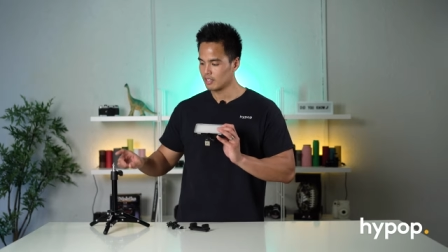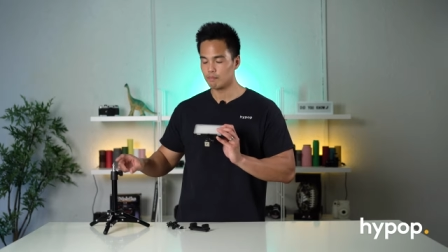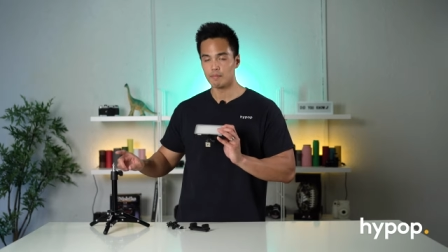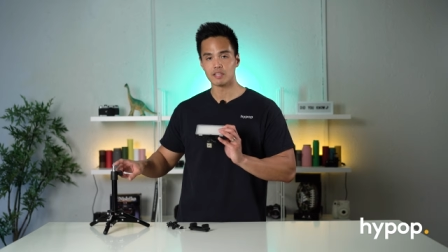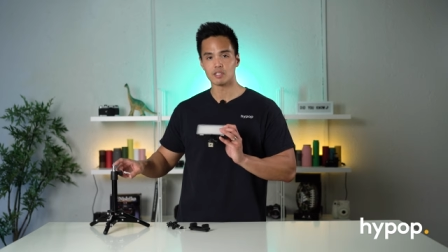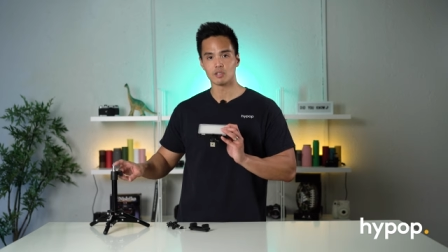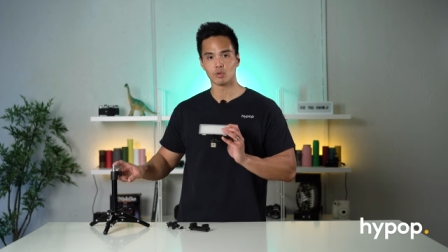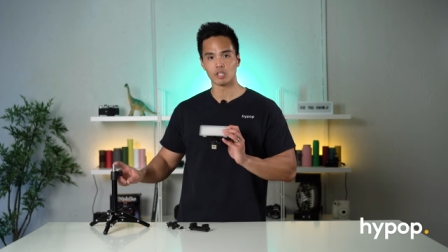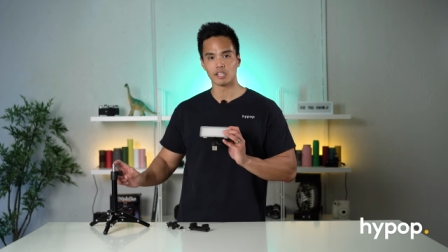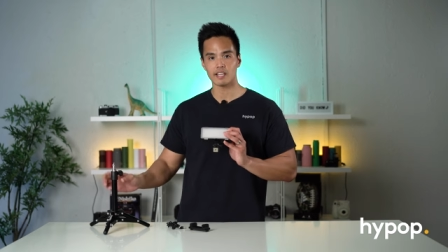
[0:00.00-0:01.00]
and mount it
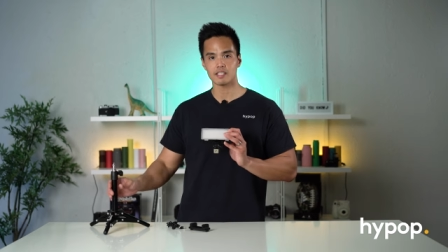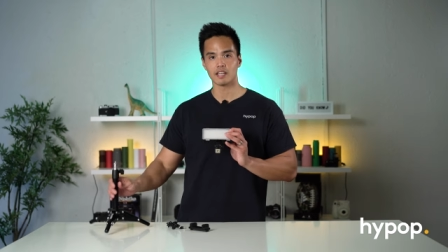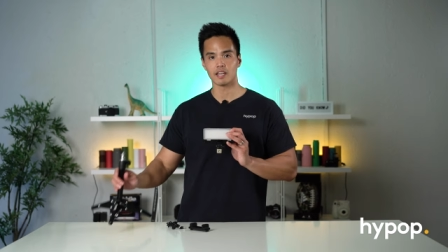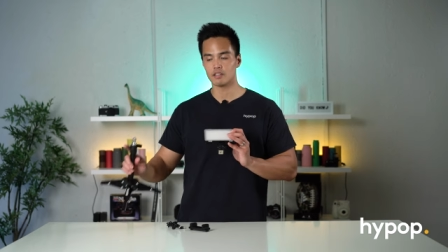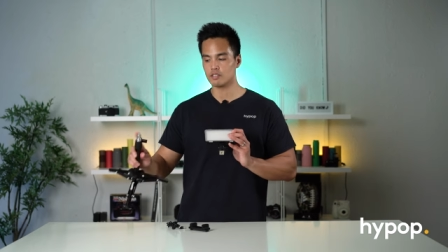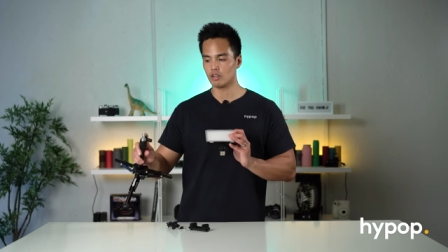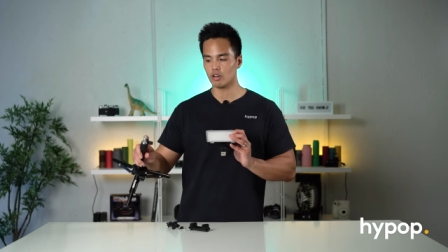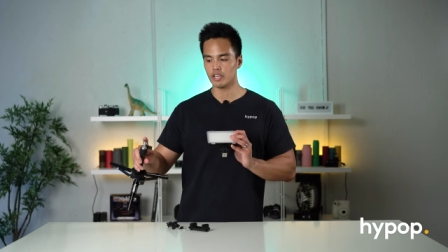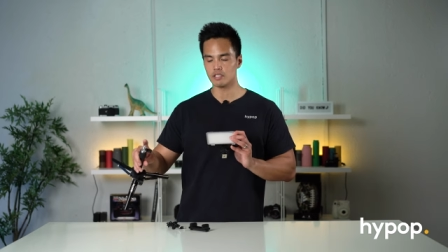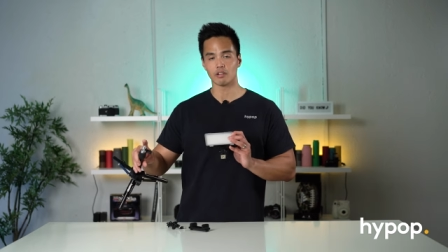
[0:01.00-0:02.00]
to a light stand, so
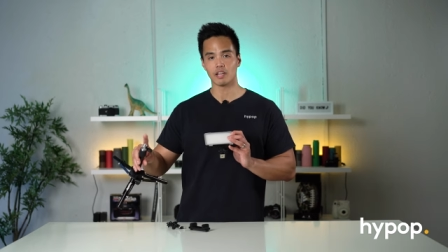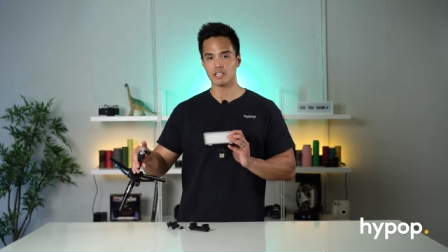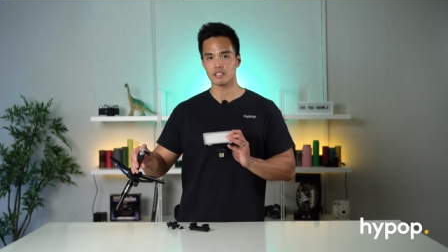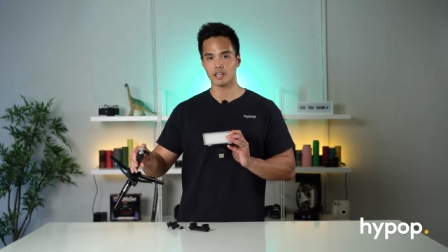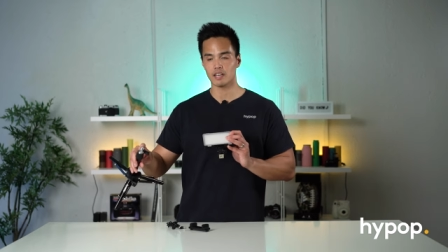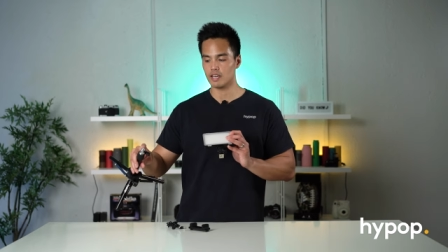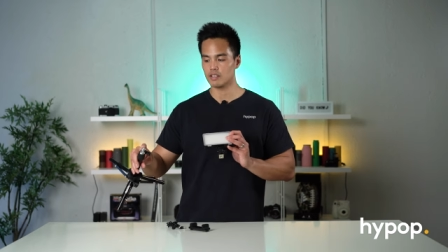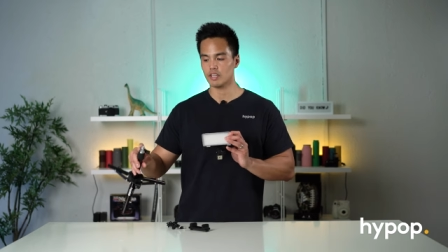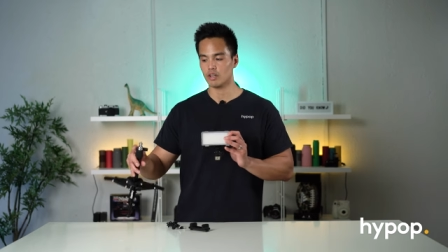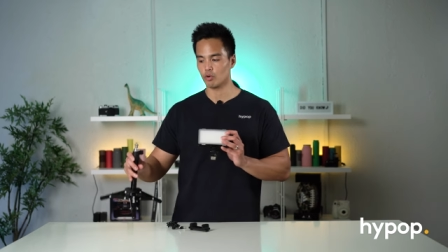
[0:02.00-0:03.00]
long as your light stand
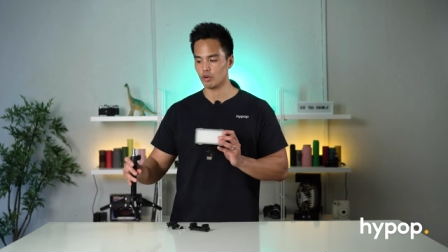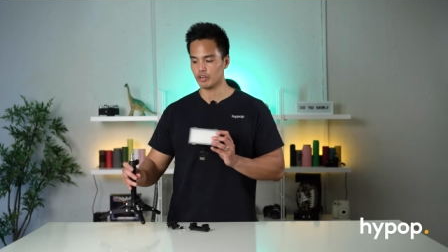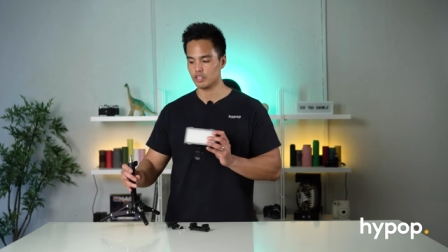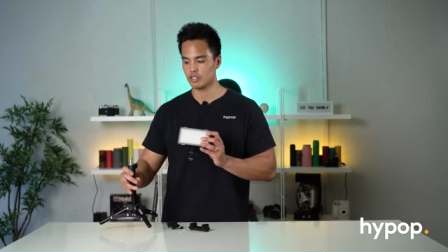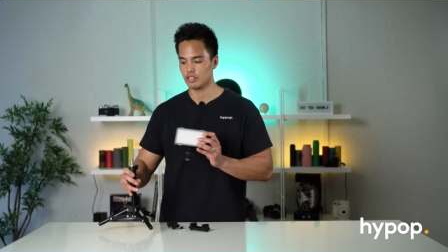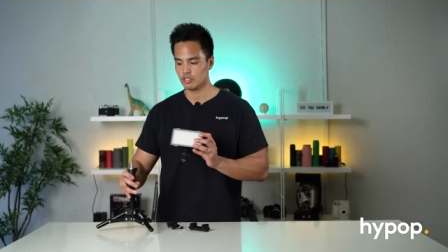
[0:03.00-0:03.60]
has a quarter inch